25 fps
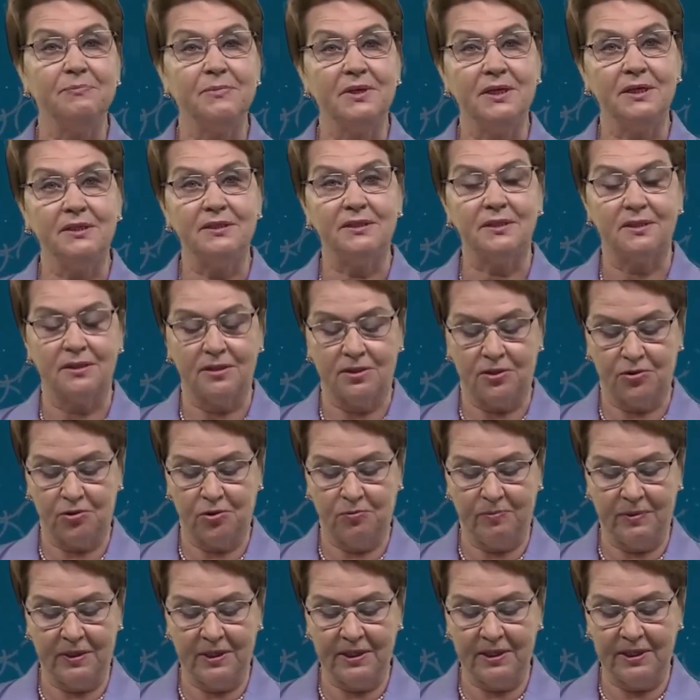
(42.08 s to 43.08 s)

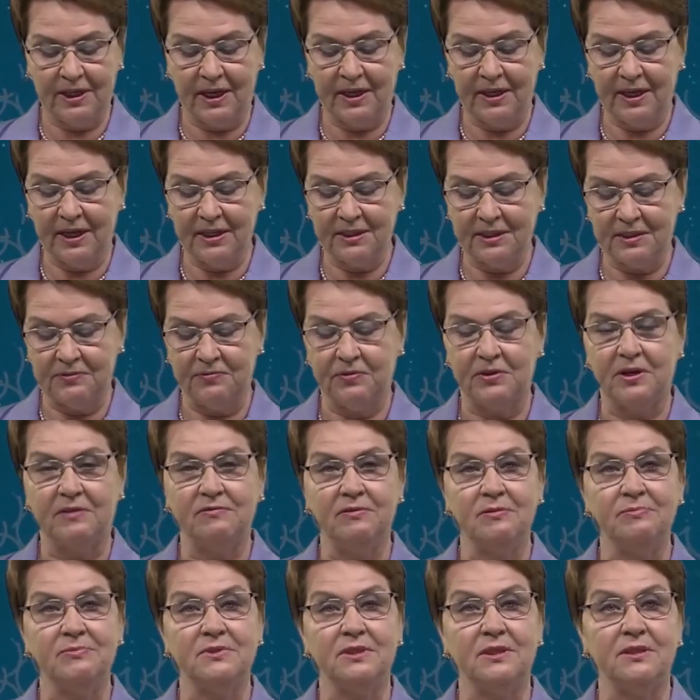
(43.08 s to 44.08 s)
by the President
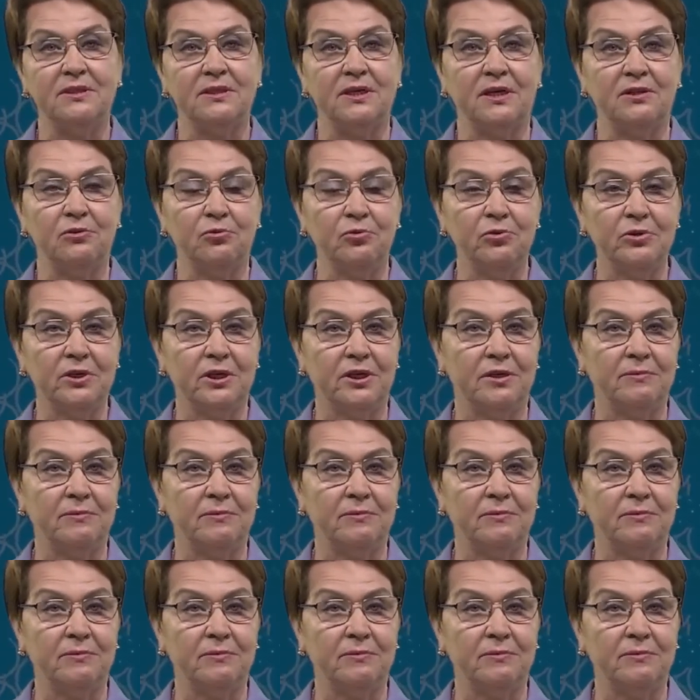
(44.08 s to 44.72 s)
of Russian